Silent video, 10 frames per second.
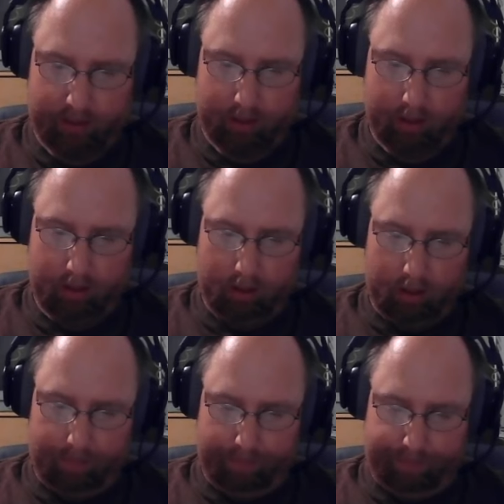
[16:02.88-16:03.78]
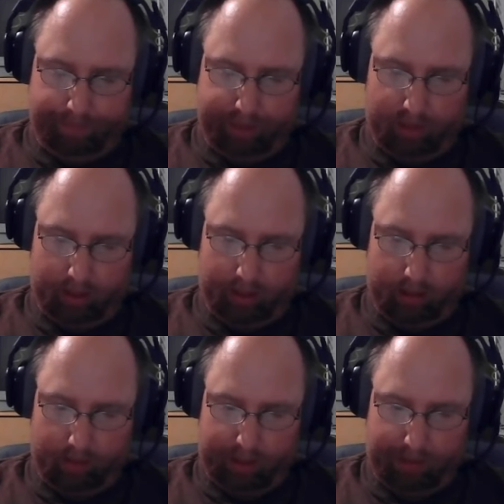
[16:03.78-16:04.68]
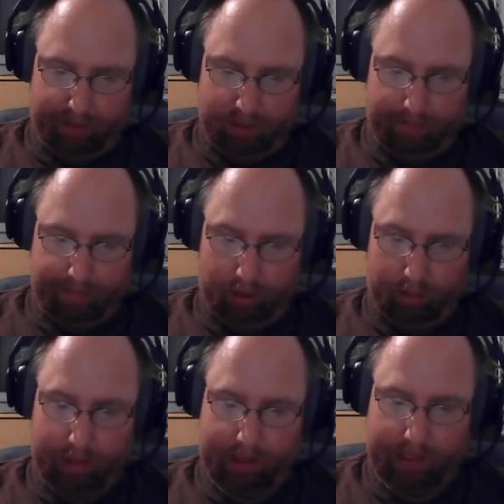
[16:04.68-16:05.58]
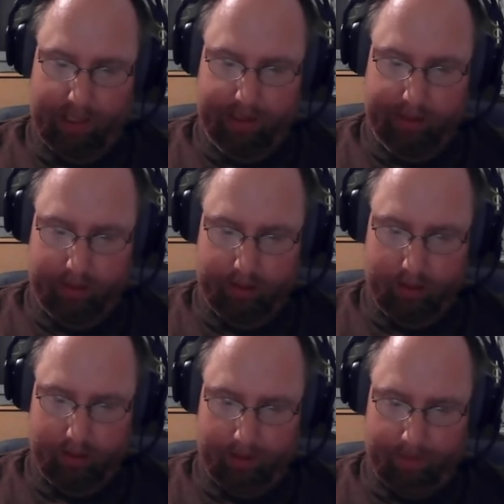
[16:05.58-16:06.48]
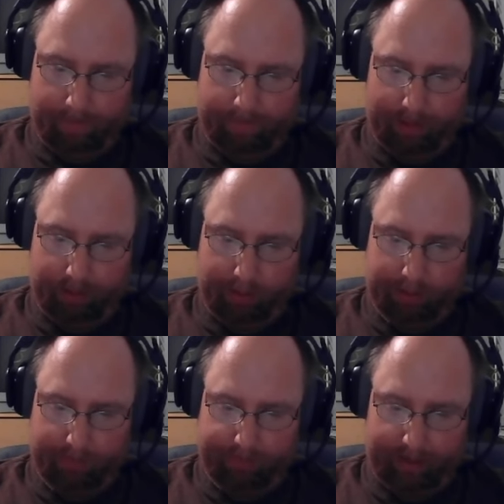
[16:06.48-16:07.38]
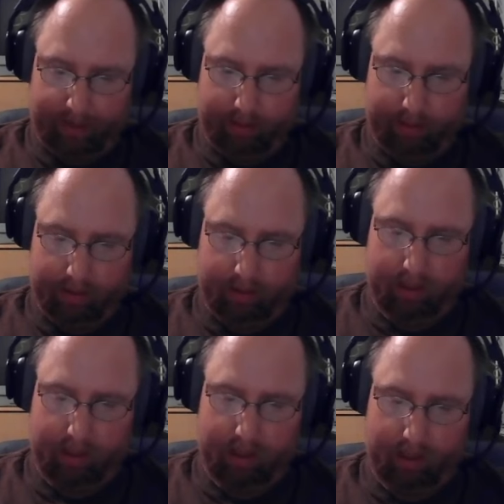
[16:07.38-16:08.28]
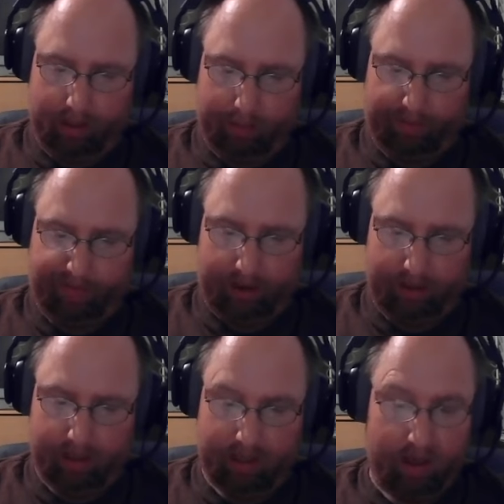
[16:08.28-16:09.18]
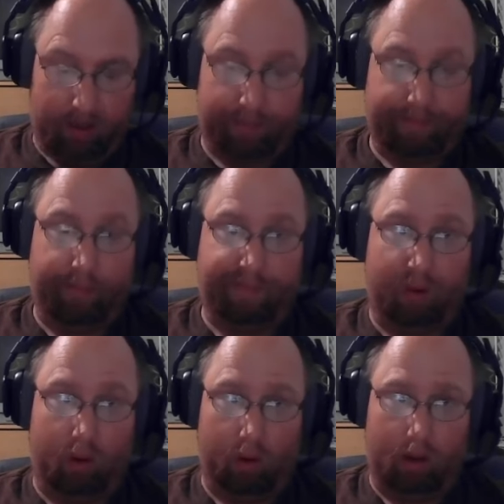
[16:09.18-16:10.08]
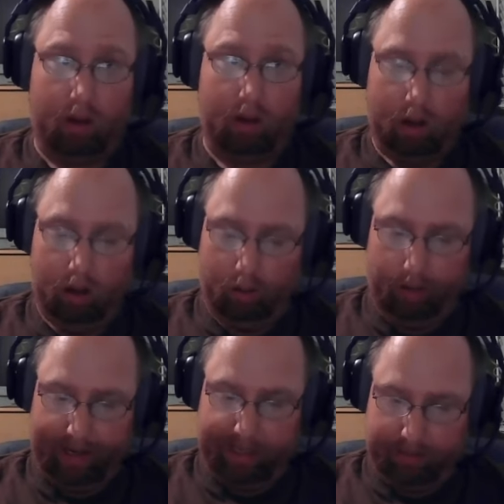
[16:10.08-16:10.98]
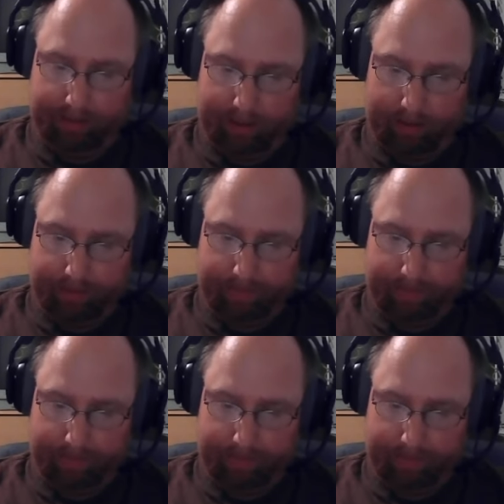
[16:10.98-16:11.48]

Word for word: it, building great bulwarks against it now there was a found now there was found in it a poor wise man.